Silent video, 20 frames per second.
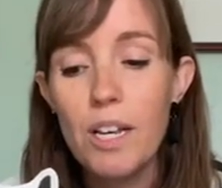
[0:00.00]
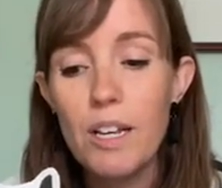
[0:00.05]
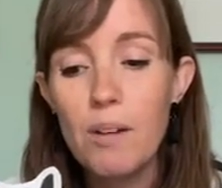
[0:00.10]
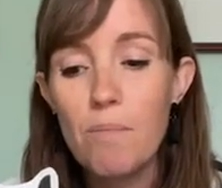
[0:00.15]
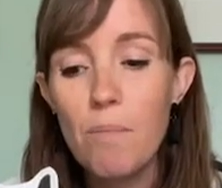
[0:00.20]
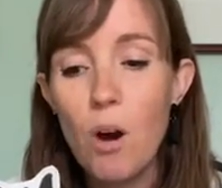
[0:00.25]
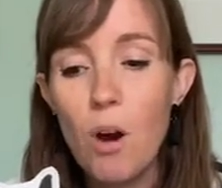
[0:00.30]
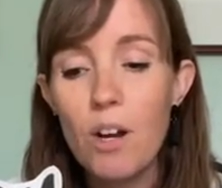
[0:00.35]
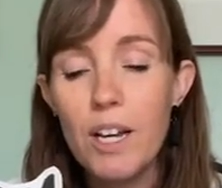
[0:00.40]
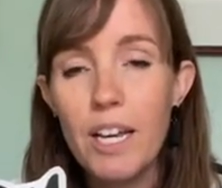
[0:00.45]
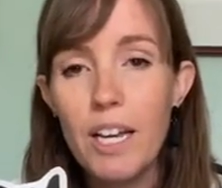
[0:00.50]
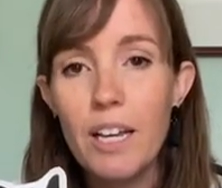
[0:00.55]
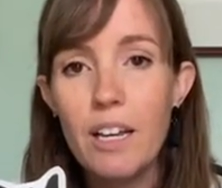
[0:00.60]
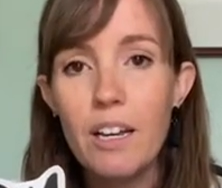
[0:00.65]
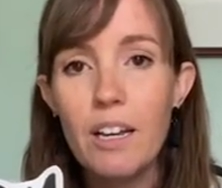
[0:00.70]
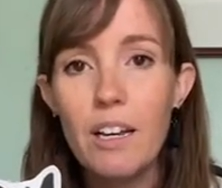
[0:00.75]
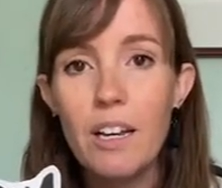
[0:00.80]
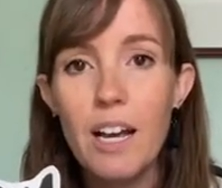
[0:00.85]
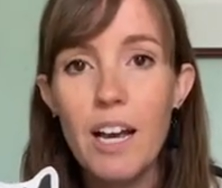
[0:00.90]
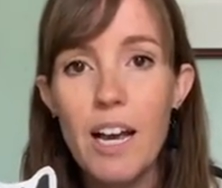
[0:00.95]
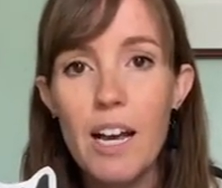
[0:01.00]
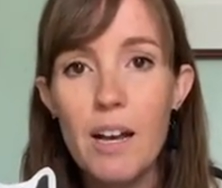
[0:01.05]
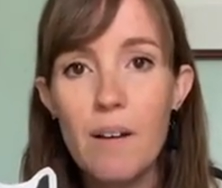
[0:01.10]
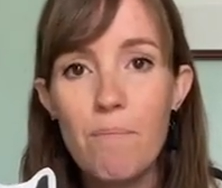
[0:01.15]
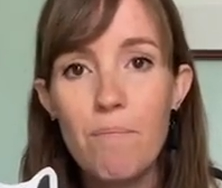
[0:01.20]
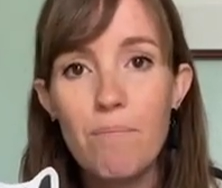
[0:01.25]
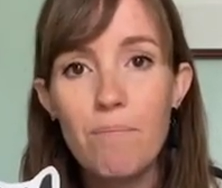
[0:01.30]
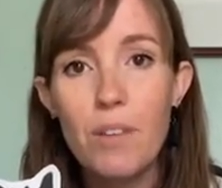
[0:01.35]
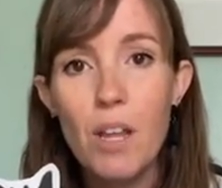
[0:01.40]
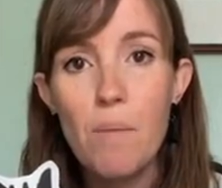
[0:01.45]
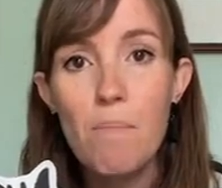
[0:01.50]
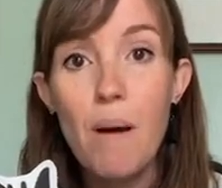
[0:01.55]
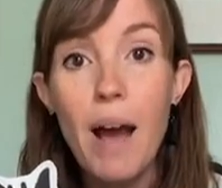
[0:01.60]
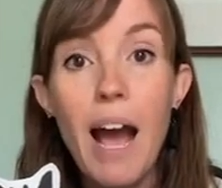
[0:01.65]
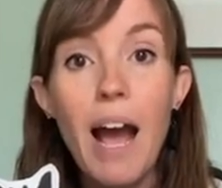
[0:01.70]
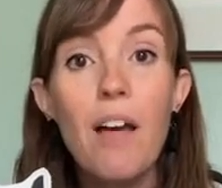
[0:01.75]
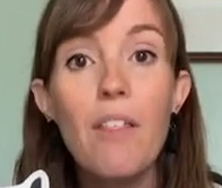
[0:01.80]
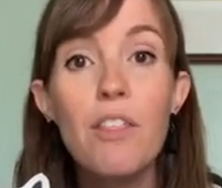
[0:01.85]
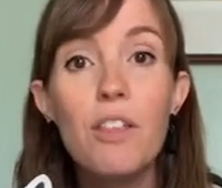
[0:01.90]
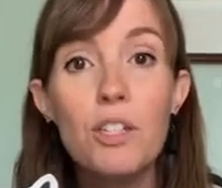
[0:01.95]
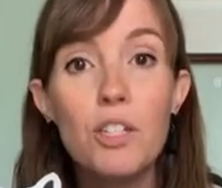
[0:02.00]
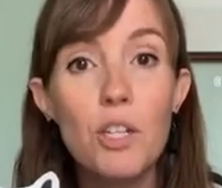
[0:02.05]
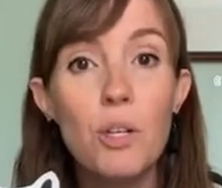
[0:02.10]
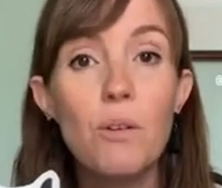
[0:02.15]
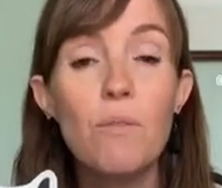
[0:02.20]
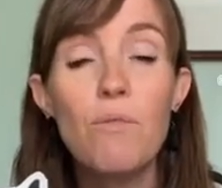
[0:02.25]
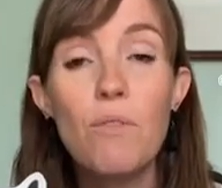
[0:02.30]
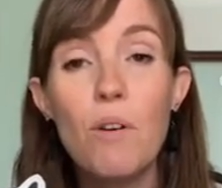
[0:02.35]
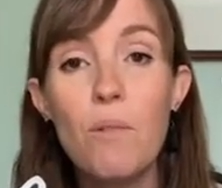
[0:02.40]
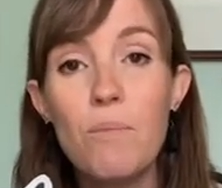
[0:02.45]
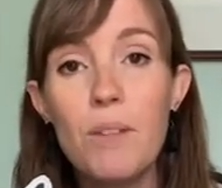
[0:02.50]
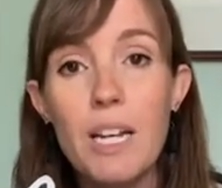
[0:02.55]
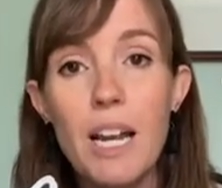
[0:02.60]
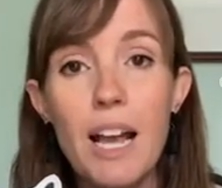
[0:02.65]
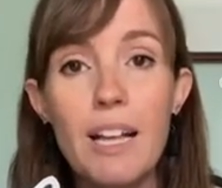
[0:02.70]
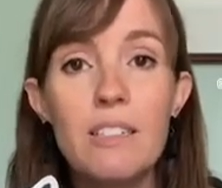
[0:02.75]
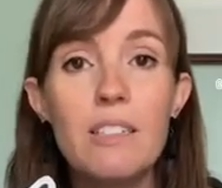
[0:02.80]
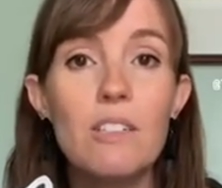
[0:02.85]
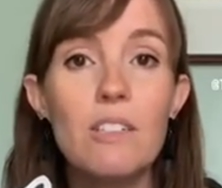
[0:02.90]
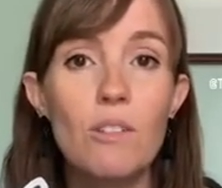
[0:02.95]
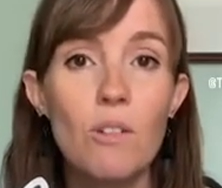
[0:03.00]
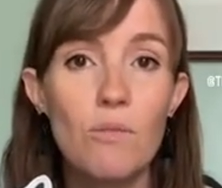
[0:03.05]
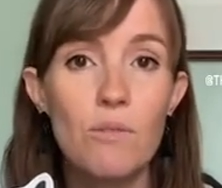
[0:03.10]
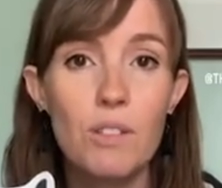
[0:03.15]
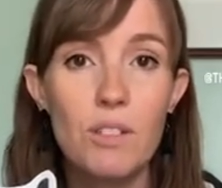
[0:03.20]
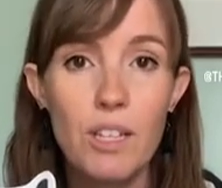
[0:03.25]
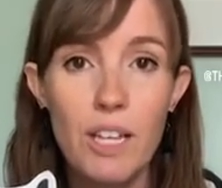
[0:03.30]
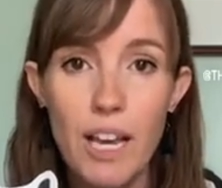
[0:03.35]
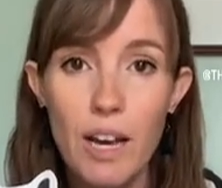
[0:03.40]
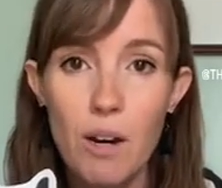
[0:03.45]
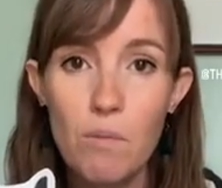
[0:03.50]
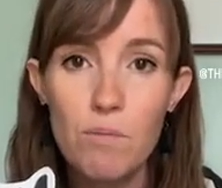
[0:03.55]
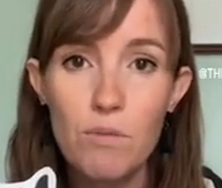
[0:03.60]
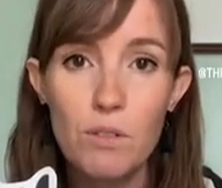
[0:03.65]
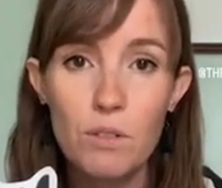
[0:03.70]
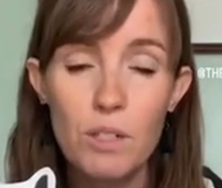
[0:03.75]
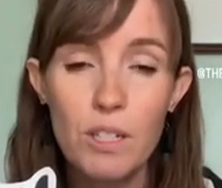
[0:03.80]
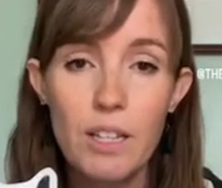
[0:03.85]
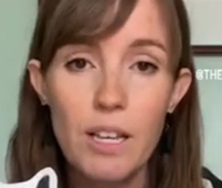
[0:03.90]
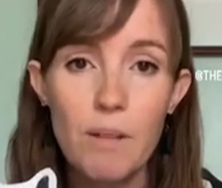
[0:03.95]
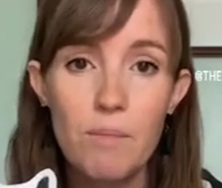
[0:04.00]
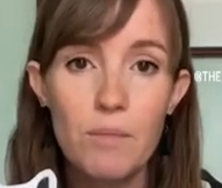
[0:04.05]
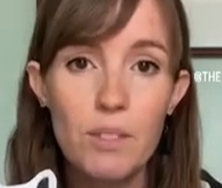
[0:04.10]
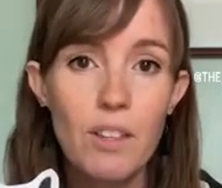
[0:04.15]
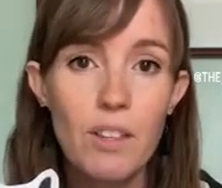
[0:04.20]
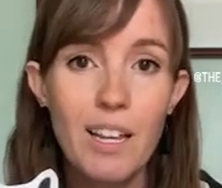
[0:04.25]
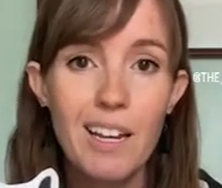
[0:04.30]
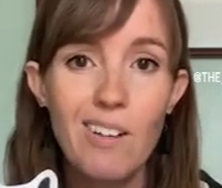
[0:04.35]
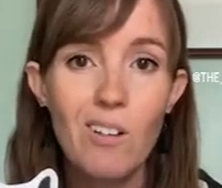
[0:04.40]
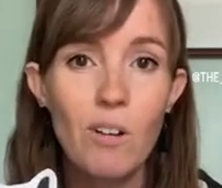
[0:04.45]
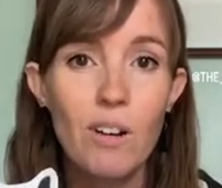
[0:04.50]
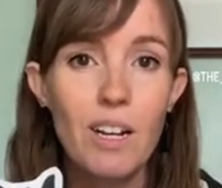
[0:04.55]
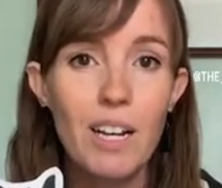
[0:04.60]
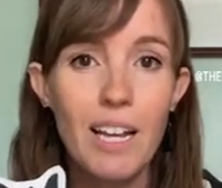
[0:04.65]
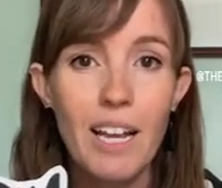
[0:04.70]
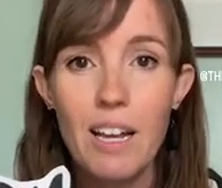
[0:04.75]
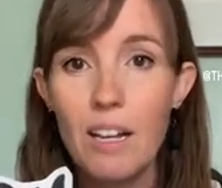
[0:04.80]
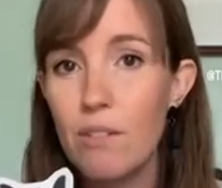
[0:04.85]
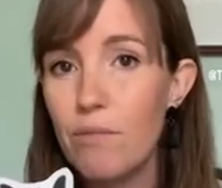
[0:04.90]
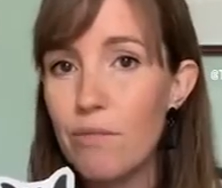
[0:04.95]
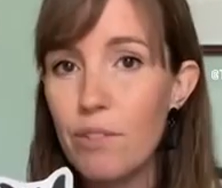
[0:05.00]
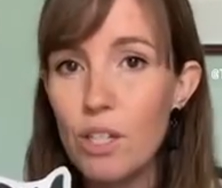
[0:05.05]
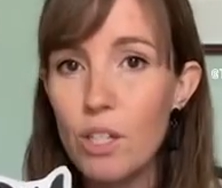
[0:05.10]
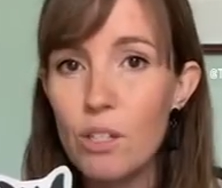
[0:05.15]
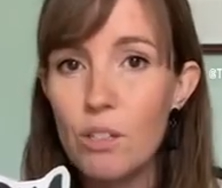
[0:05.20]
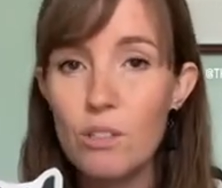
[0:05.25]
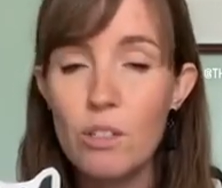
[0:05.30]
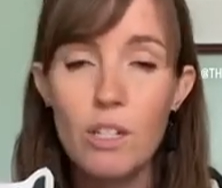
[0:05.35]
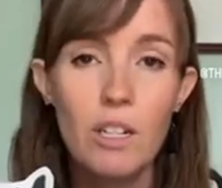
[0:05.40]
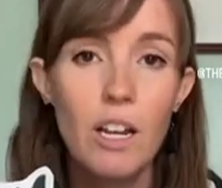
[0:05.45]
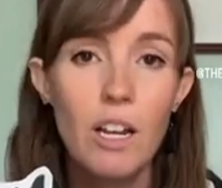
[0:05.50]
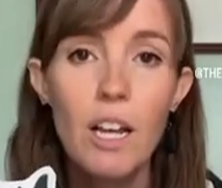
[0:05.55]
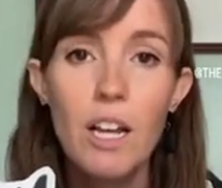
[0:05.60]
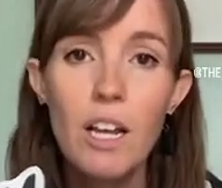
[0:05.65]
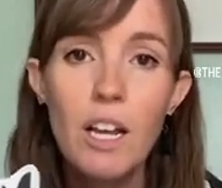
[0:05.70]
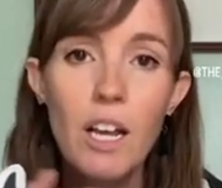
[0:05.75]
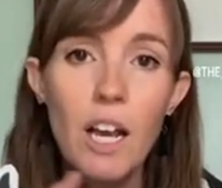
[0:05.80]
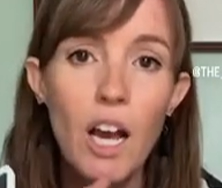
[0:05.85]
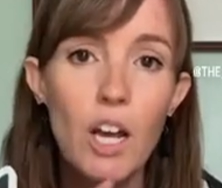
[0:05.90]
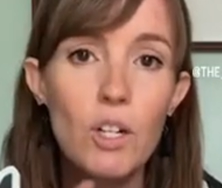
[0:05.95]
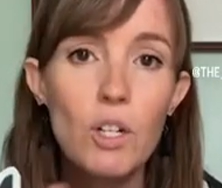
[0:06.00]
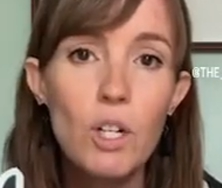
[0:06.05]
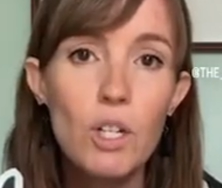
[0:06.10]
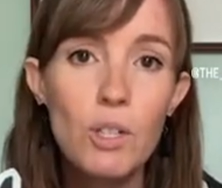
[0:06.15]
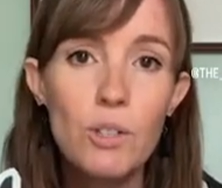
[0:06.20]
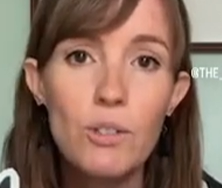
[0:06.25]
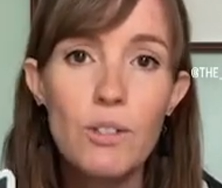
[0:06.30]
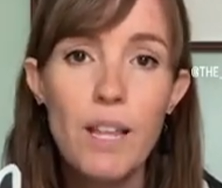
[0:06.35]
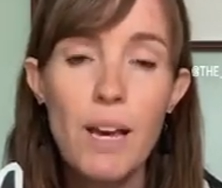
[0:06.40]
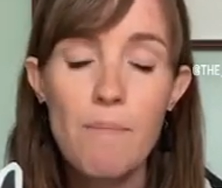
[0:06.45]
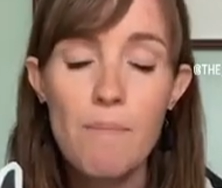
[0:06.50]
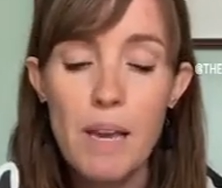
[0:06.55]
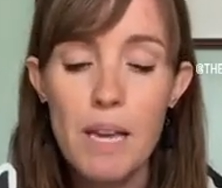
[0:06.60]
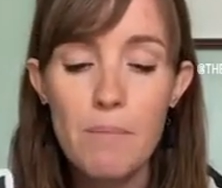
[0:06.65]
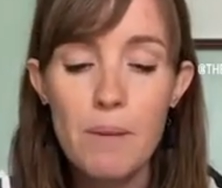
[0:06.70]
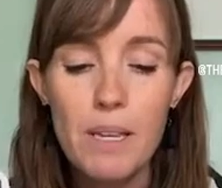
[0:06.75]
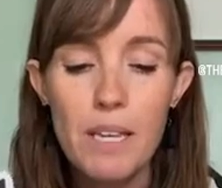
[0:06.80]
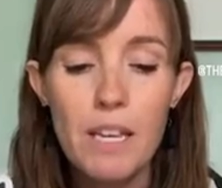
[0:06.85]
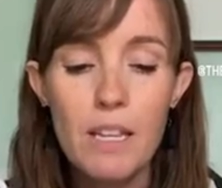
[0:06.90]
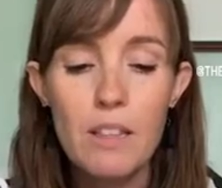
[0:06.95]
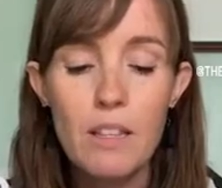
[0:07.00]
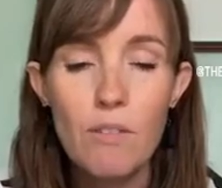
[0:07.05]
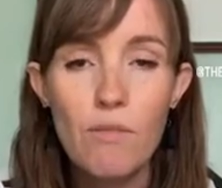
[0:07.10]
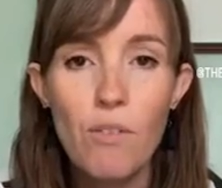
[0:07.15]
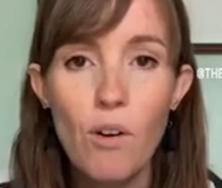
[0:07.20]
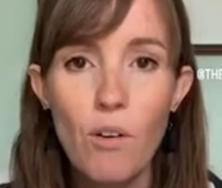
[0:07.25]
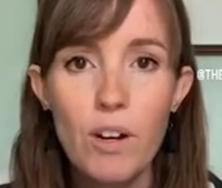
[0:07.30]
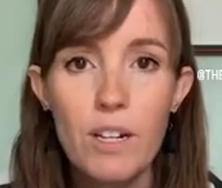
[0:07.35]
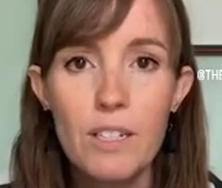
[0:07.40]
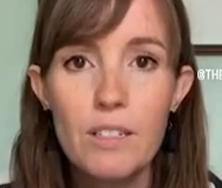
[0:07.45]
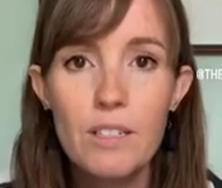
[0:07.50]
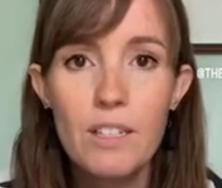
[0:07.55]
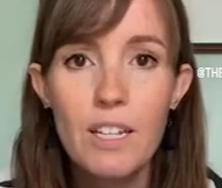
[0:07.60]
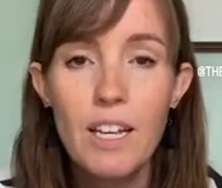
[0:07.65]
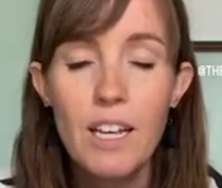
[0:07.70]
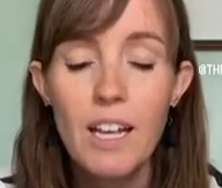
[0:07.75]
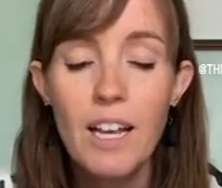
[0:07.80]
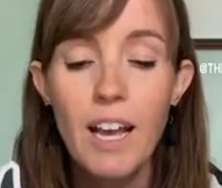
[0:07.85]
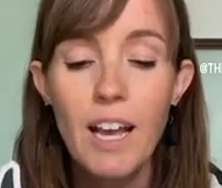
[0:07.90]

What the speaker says: marking a path to and from the nest is obviously helpful to them, so they're not going to get confused and lose their baby in the forest.